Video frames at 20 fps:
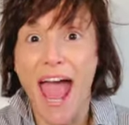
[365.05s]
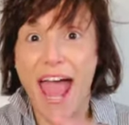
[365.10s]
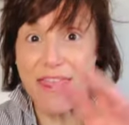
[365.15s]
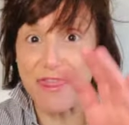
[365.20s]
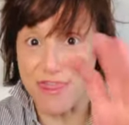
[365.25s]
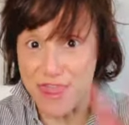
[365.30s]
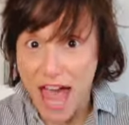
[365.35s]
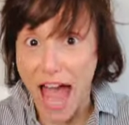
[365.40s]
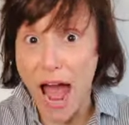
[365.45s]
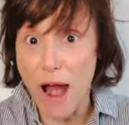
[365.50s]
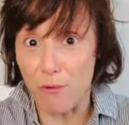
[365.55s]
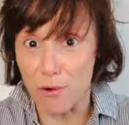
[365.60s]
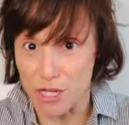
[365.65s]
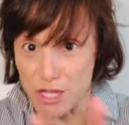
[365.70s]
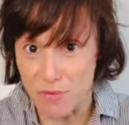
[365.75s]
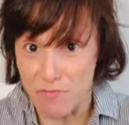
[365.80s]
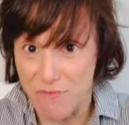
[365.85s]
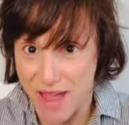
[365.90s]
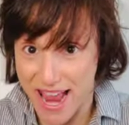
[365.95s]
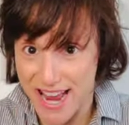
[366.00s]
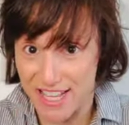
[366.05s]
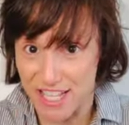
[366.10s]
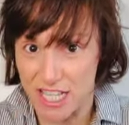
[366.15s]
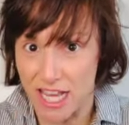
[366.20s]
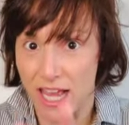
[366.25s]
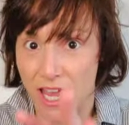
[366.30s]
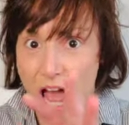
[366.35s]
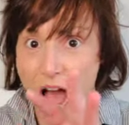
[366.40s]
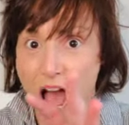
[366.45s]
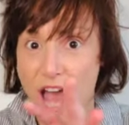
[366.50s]
That was
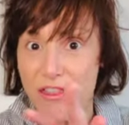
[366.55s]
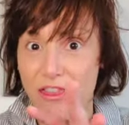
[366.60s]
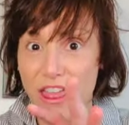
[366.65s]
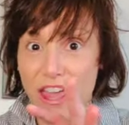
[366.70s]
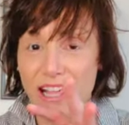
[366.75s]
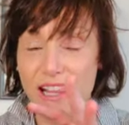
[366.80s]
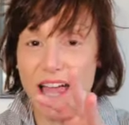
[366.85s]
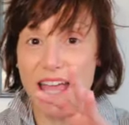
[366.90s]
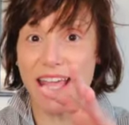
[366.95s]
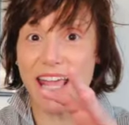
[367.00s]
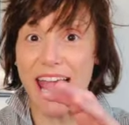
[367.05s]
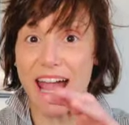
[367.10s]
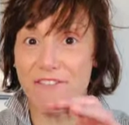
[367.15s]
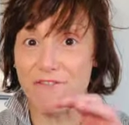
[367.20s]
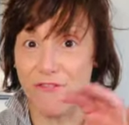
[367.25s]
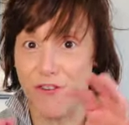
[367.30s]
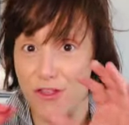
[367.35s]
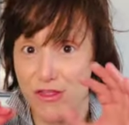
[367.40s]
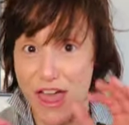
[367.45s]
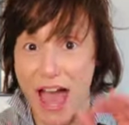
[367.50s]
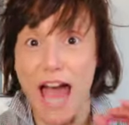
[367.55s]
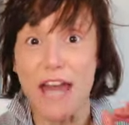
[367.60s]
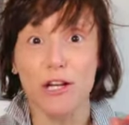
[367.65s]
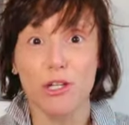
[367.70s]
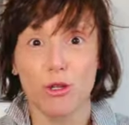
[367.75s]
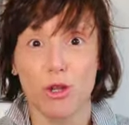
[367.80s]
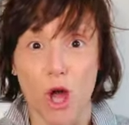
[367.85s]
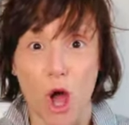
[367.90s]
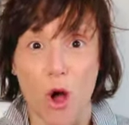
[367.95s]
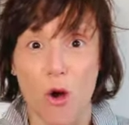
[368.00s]
amazing. I think like for that
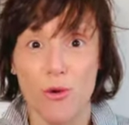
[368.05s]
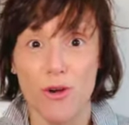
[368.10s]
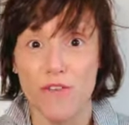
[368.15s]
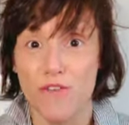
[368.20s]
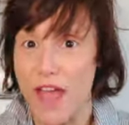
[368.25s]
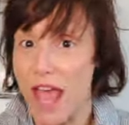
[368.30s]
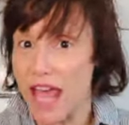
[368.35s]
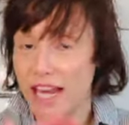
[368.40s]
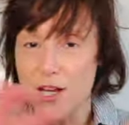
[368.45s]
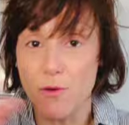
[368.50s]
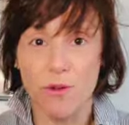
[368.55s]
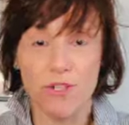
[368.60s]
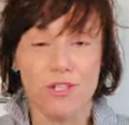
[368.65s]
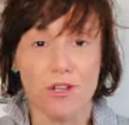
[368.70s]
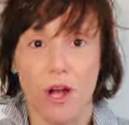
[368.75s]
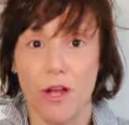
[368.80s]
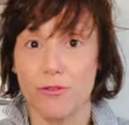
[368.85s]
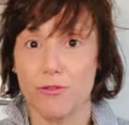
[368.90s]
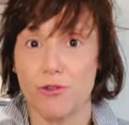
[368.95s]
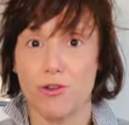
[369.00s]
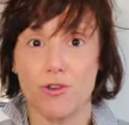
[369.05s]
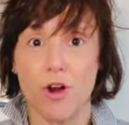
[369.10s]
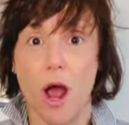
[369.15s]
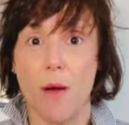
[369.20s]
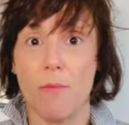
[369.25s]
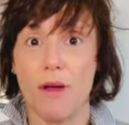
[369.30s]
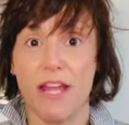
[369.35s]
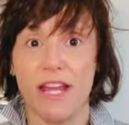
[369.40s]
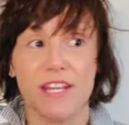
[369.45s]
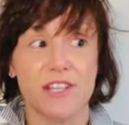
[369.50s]
alone, if anyone's gone through
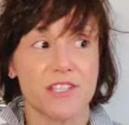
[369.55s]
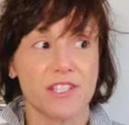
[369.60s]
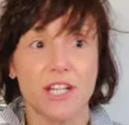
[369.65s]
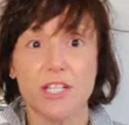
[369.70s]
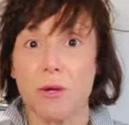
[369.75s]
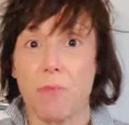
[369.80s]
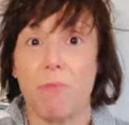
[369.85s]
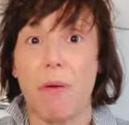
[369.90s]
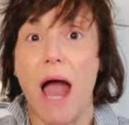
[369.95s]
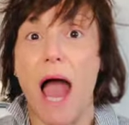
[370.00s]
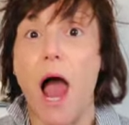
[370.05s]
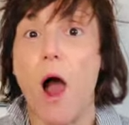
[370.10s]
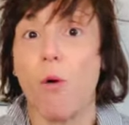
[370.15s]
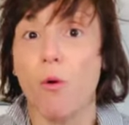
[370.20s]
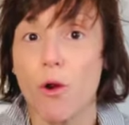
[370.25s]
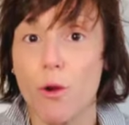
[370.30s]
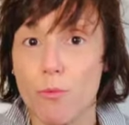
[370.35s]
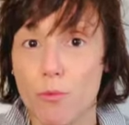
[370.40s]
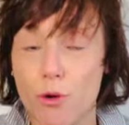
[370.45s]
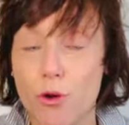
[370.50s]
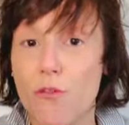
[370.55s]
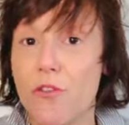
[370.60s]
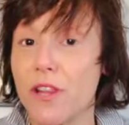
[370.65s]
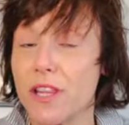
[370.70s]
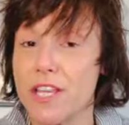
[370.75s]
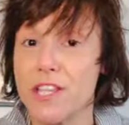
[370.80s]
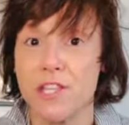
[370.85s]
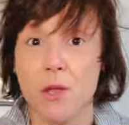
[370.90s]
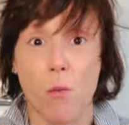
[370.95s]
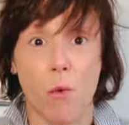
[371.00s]
trauma, it is such a power move, at
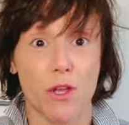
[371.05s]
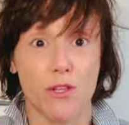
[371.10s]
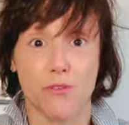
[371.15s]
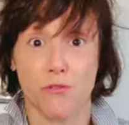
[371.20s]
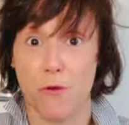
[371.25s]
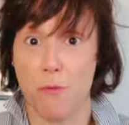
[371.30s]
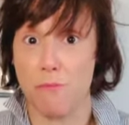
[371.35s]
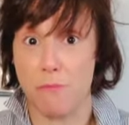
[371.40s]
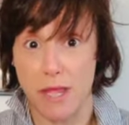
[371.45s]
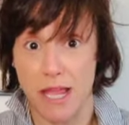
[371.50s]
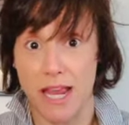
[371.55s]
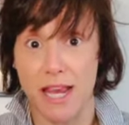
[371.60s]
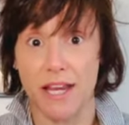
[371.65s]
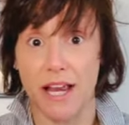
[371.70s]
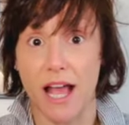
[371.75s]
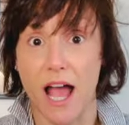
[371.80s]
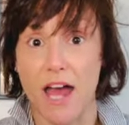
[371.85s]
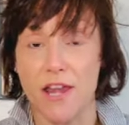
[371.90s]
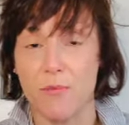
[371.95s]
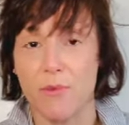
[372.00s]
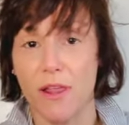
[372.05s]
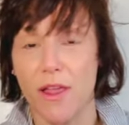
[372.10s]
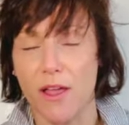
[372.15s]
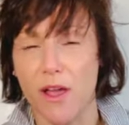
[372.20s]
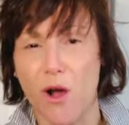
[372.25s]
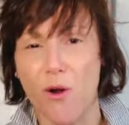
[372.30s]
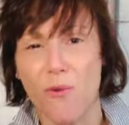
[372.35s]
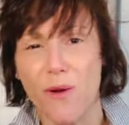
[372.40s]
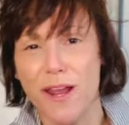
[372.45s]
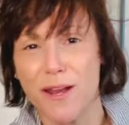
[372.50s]
least it was for me, to kind of be like,
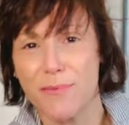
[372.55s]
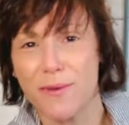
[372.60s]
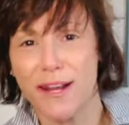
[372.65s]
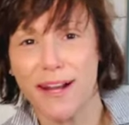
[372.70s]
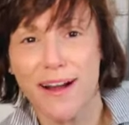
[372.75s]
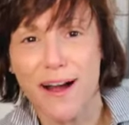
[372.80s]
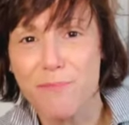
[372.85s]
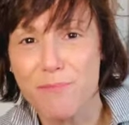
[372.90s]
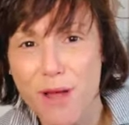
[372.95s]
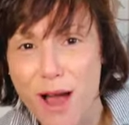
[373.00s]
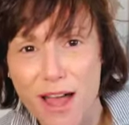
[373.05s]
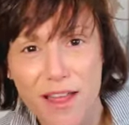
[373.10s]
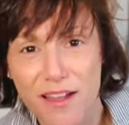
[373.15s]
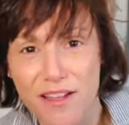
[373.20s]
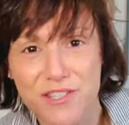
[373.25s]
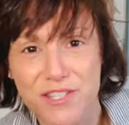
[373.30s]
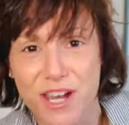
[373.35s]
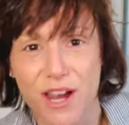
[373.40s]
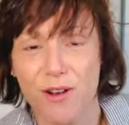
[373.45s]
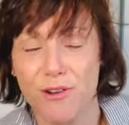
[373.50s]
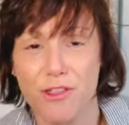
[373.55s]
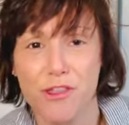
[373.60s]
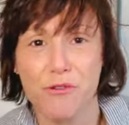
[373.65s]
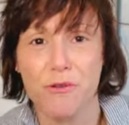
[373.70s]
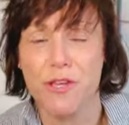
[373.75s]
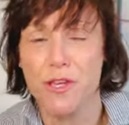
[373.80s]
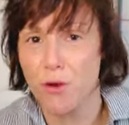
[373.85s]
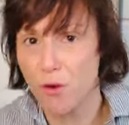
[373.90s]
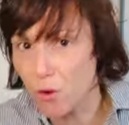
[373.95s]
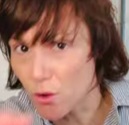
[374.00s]
oh, wait a minute, I'm not a scared
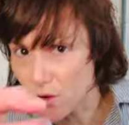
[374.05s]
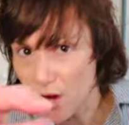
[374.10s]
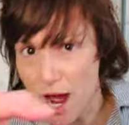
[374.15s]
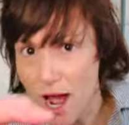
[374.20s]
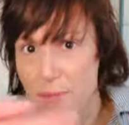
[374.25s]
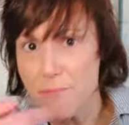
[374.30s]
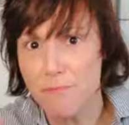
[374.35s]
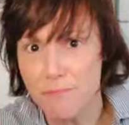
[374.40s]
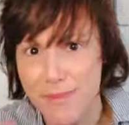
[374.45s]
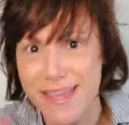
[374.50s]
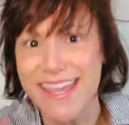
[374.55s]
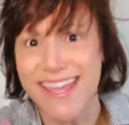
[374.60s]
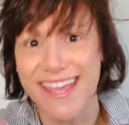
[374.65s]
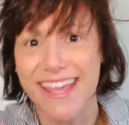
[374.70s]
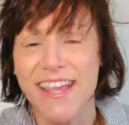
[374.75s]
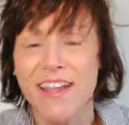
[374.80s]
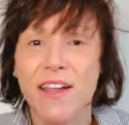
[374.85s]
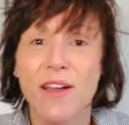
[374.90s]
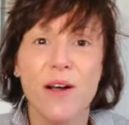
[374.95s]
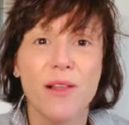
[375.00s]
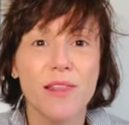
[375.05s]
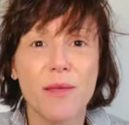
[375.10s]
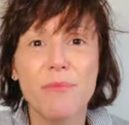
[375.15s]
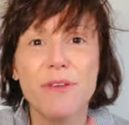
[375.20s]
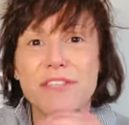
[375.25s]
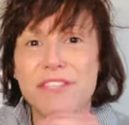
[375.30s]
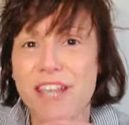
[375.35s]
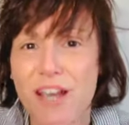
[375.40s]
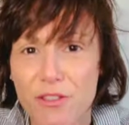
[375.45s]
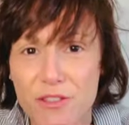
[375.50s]
3-year-old. I'm me. Let me
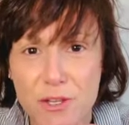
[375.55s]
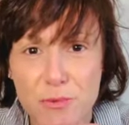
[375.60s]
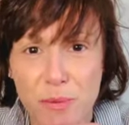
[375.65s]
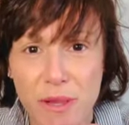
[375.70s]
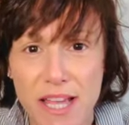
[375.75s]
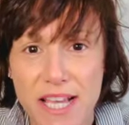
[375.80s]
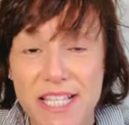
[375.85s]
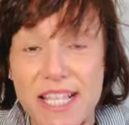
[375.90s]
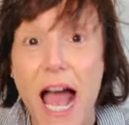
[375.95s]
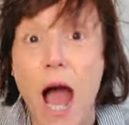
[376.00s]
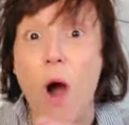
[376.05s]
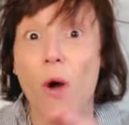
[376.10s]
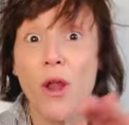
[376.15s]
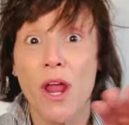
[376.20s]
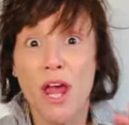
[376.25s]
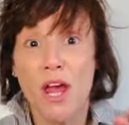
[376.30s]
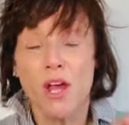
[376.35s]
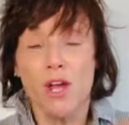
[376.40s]
see how this plays out.